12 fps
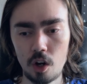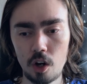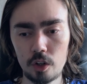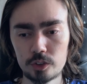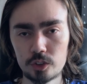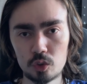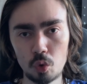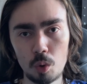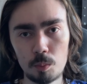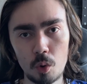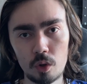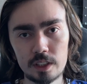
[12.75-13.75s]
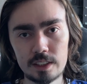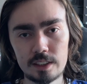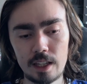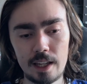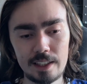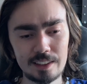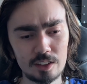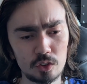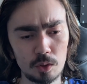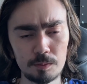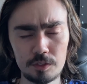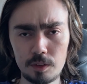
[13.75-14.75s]
are snowballing into
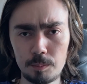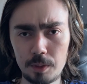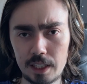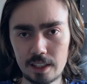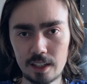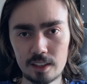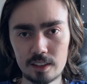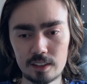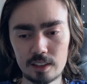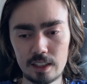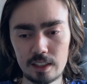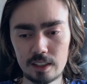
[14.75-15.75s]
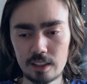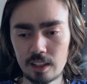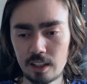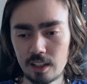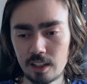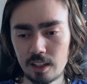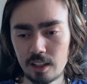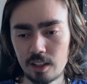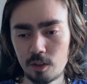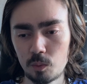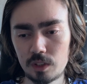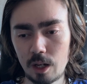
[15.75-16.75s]
something bigger. Like
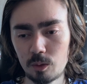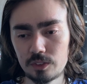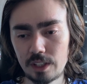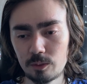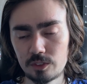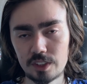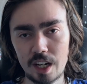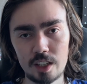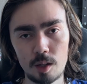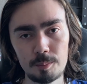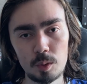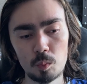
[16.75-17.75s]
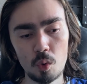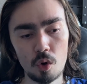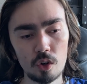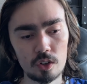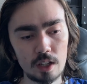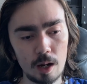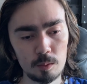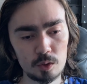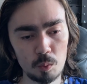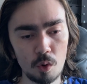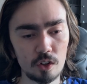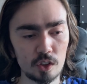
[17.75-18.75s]
when I was outside on my walk, I was
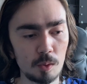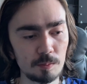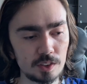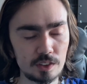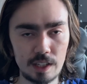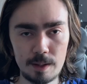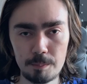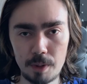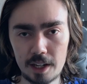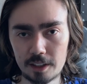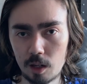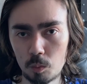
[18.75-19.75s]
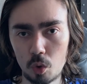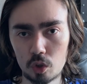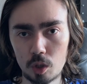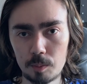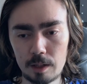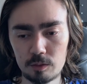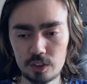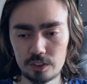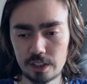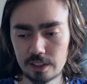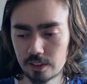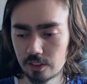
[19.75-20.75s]
walking up the same bank I walk up every
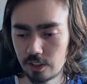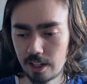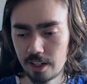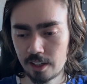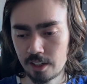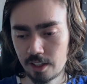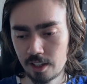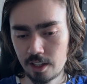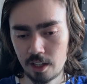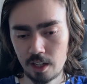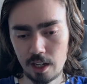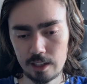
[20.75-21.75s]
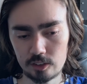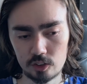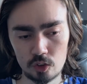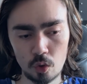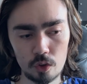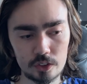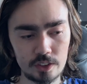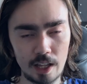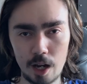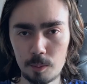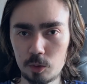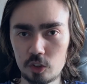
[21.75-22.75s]
single day, and just noticing
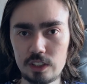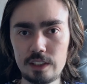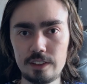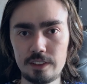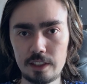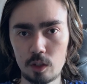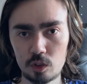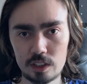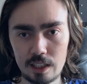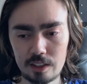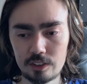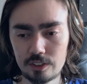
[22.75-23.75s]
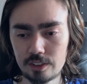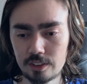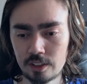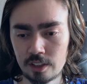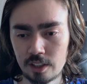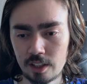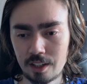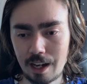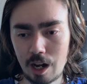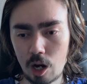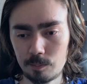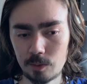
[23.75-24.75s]
how much easier it is and
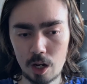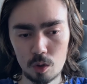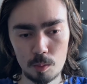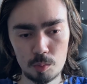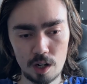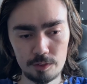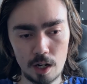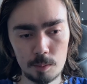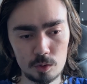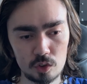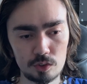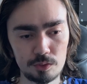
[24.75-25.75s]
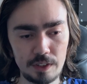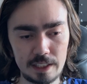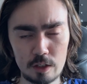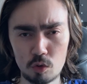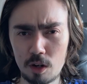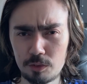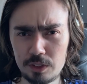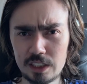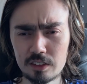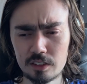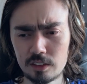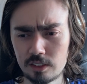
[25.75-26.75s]
how I'm not out of breath, how much fitter I
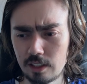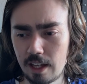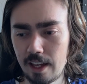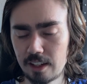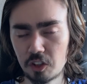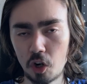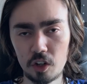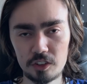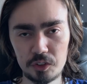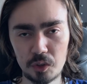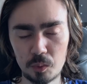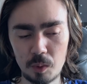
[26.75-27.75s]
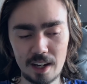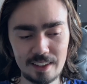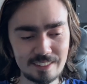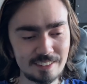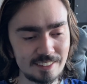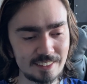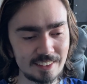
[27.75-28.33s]
feel cardio-wise.